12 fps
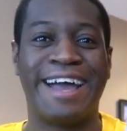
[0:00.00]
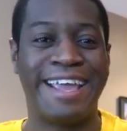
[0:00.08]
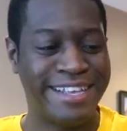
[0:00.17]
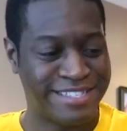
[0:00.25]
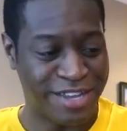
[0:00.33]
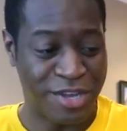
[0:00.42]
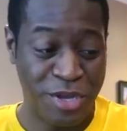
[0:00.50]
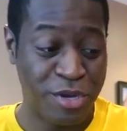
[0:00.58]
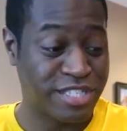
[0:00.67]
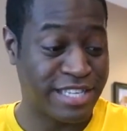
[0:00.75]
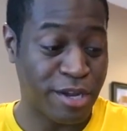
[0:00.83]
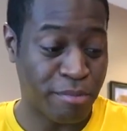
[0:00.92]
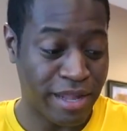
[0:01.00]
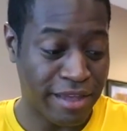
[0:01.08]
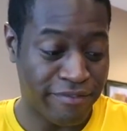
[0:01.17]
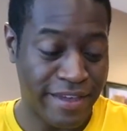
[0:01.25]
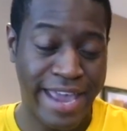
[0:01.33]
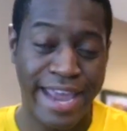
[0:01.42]
He's a huge
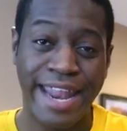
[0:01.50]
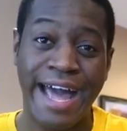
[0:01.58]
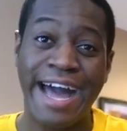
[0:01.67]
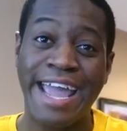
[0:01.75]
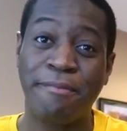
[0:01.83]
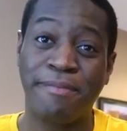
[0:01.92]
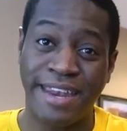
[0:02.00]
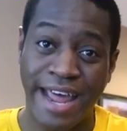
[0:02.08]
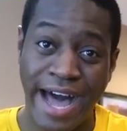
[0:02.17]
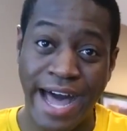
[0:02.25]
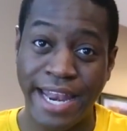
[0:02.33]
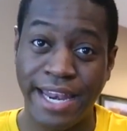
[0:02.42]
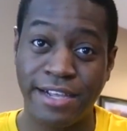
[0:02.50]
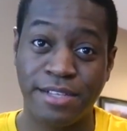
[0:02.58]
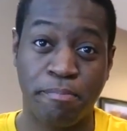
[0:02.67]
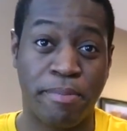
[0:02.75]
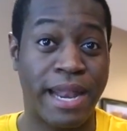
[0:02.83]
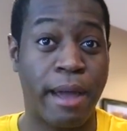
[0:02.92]
Xenoblade fan. I am not.
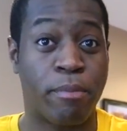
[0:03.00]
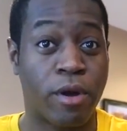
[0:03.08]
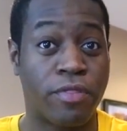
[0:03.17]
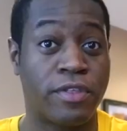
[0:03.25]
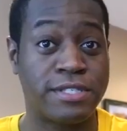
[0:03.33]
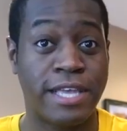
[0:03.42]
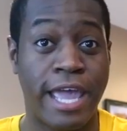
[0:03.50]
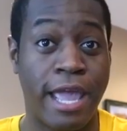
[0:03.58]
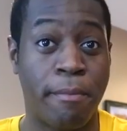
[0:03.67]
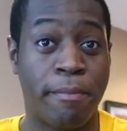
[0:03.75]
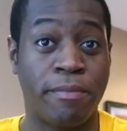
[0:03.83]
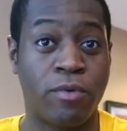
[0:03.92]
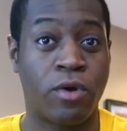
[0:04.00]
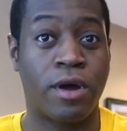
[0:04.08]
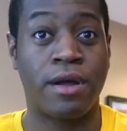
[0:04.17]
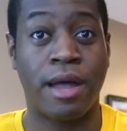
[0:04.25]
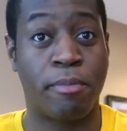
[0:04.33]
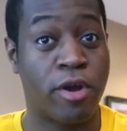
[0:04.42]
But I brought this game,
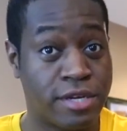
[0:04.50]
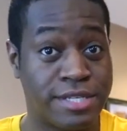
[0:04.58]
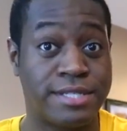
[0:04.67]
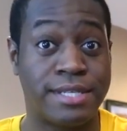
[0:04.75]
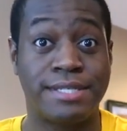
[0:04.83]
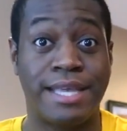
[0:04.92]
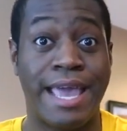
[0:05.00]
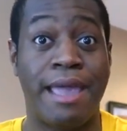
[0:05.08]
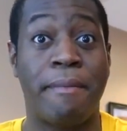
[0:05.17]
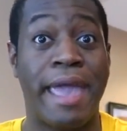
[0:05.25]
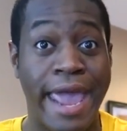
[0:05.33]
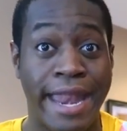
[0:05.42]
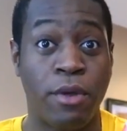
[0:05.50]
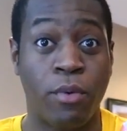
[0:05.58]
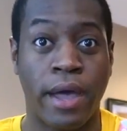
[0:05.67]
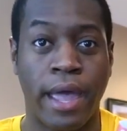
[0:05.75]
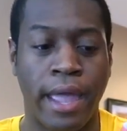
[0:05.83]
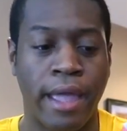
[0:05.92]
or I purchased this game
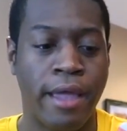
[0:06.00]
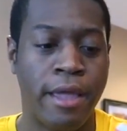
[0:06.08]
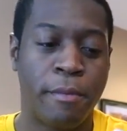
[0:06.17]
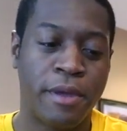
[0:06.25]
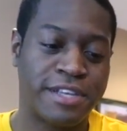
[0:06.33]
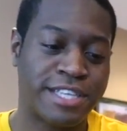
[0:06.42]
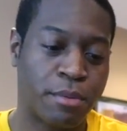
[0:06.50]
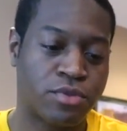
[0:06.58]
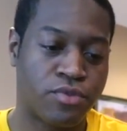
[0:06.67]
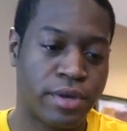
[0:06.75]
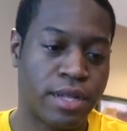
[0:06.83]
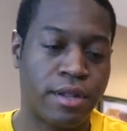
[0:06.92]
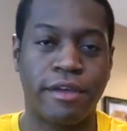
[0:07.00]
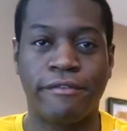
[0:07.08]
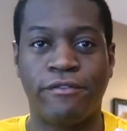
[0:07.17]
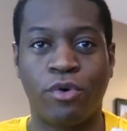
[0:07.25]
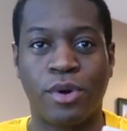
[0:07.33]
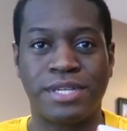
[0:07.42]
anyway, because I was really
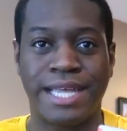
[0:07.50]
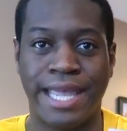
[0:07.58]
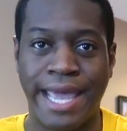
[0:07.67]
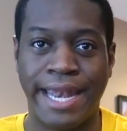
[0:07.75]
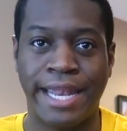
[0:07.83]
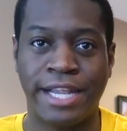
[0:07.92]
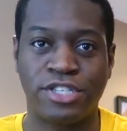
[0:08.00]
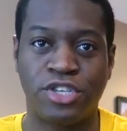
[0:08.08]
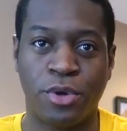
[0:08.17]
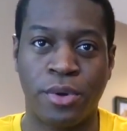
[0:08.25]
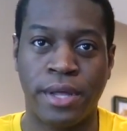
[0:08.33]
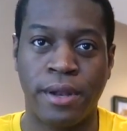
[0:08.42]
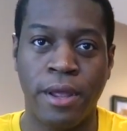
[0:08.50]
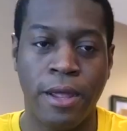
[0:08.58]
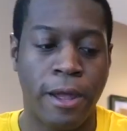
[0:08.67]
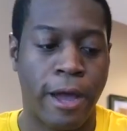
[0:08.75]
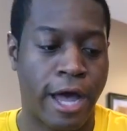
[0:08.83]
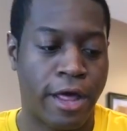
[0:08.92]
looking forward to getting into it.
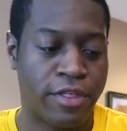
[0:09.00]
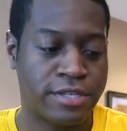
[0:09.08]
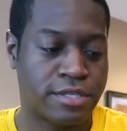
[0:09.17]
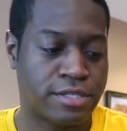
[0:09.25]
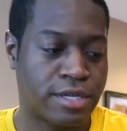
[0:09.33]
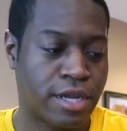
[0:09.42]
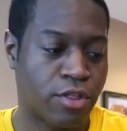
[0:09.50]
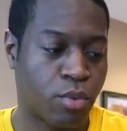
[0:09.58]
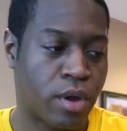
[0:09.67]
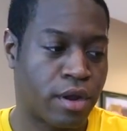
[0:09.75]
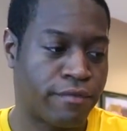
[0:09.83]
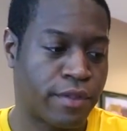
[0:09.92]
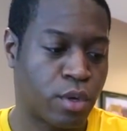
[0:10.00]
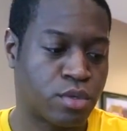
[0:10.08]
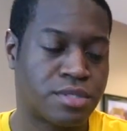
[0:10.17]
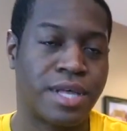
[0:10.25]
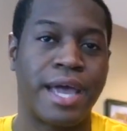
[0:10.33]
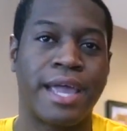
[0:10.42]
This is another one of
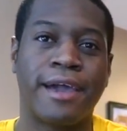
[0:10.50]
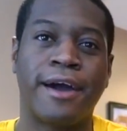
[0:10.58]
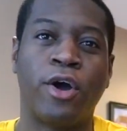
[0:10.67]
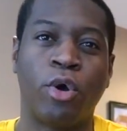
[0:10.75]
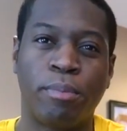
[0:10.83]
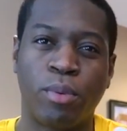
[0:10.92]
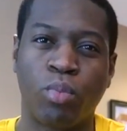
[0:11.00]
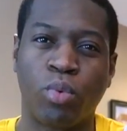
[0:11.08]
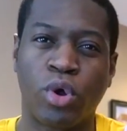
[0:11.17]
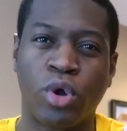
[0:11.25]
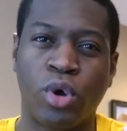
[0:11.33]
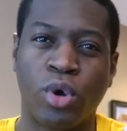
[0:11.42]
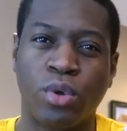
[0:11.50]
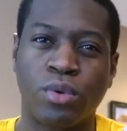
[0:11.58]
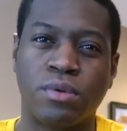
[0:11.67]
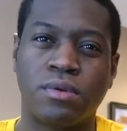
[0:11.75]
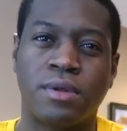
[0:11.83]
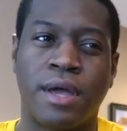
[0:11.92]
those like open
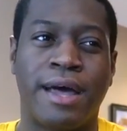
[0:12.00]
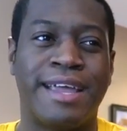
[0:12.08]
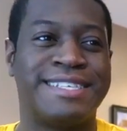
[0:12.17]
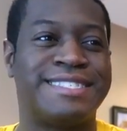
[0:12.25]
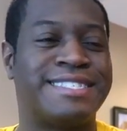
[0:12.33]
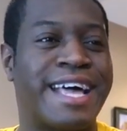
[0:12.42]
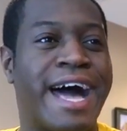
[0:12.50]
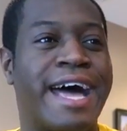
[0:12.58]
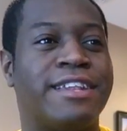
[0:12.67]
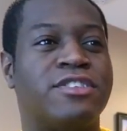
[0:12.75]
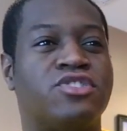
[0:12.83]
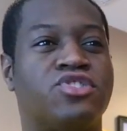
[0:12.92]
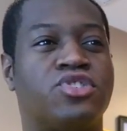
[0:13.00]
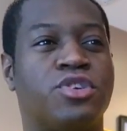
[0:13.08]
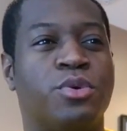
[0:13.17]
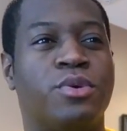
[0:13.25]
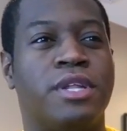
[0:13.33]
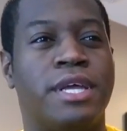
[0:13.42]
world, it's not
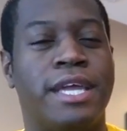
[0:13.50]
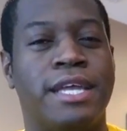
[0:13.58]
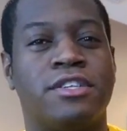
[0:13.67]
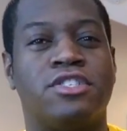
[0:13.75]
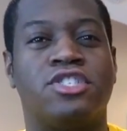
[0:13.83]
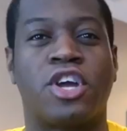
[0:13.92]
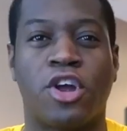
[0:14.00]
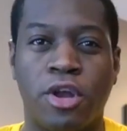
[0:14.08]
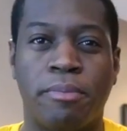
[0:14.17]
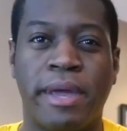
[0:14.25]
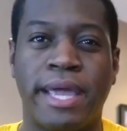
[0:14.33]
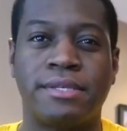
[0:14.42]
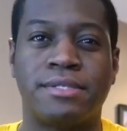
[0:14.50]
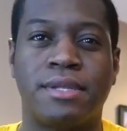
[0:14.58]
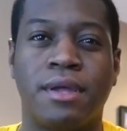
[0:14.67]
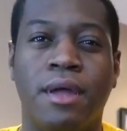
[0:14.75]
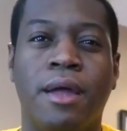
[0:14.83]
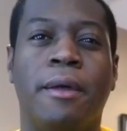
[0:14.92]
truly
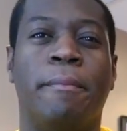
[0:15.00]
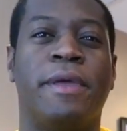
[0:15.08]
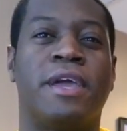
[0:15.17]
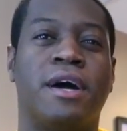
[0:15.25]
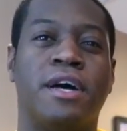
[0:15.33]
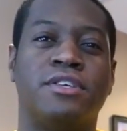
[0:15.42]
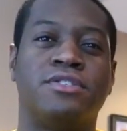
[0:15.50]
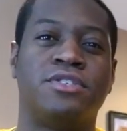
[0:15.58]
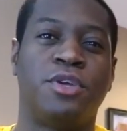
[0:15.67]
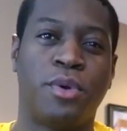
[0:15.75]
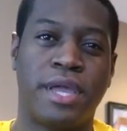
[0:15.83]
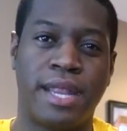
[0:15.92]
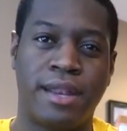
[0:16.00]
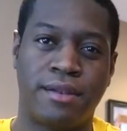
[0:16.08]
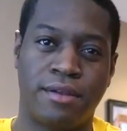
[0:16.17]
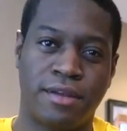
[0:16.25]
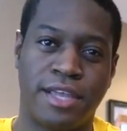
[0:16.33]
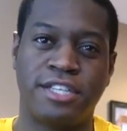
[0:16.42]
turn-based, because you
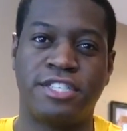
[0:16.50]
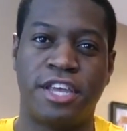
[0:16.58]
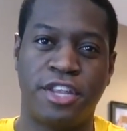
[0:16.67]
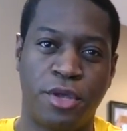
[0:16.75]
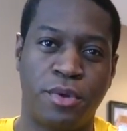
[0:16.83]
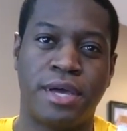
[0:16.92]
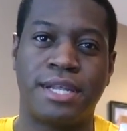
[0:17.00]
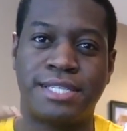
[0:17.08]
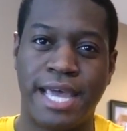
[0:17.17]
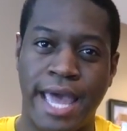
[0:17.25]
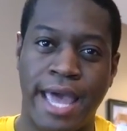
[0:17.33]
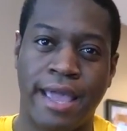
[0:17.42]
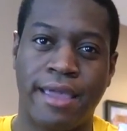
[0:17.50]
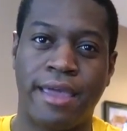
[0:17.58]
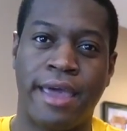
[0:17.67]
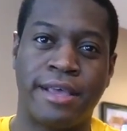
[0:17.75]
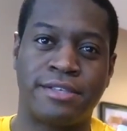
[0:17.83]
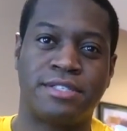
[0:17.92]
can continue to attack
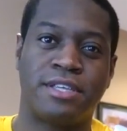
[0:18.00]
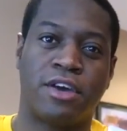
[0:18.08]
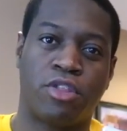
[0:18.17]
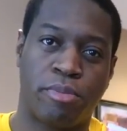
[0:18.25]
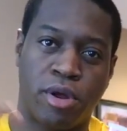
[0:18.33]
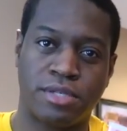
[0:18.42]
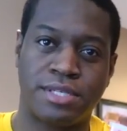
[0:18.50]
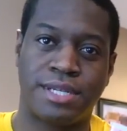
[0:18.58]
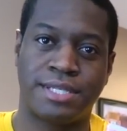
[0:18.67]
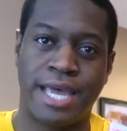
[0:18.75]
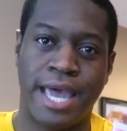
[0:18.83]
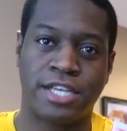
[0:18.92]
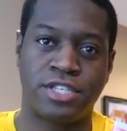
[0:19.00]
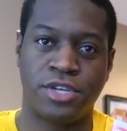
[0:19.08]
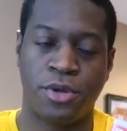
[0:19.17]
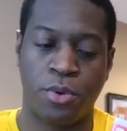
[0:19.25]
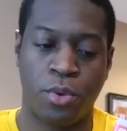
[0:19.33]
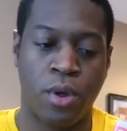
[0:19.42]
as the other person attacks
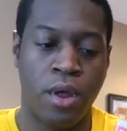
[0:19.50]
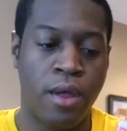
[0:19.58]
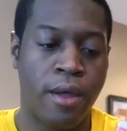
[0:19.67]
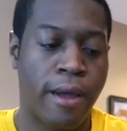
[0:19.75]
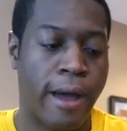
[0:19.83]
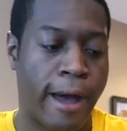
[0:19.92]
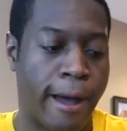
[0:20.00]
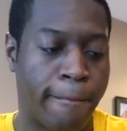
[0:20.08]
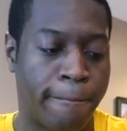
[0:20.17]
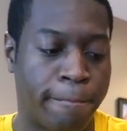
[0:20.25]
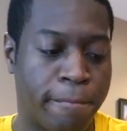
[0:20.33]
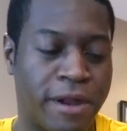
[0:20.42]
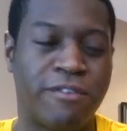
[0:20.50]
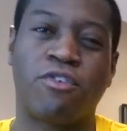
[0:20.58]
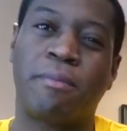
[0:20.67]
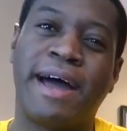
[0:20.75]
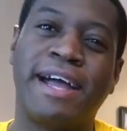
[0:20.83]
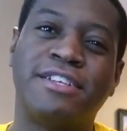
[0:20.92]
you. But it
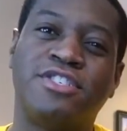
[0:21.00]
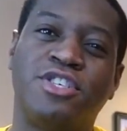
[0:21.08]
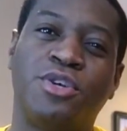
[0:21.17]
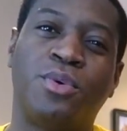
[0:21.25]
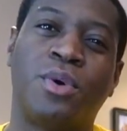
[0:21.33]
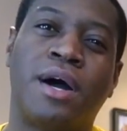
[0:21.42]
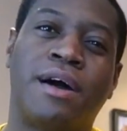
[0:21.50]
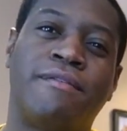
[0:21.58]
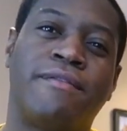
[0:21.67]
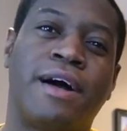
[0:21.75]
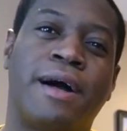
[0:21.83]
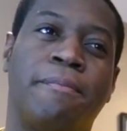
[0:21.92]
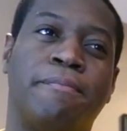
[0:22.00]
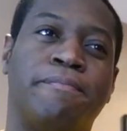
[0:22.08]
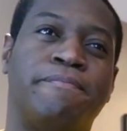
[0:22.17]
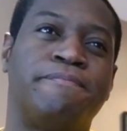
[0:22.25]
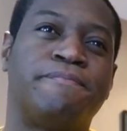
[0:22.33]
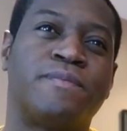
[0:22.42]
reminds you of,
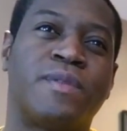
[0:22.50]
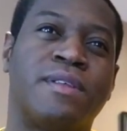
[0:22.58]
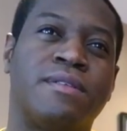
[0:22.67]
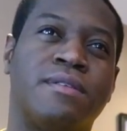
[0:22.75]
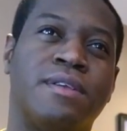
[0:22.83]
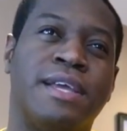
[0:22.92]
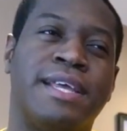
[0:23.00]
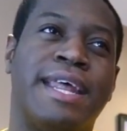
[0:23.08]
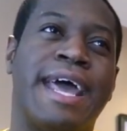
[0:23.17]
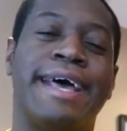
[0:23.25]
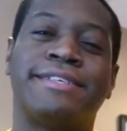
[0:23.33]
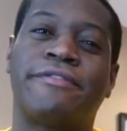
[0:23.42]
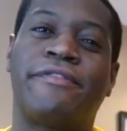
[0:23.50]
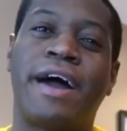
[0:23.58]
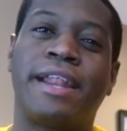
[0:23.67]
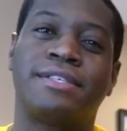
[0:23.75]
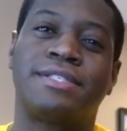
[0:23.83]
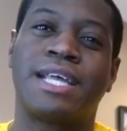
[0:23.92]
it has a
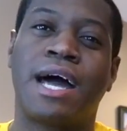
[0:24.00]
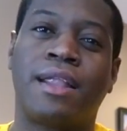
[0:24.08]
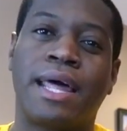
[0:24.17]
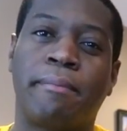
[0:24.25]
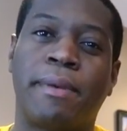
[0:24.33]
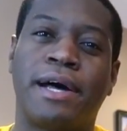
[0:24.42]
fighting style like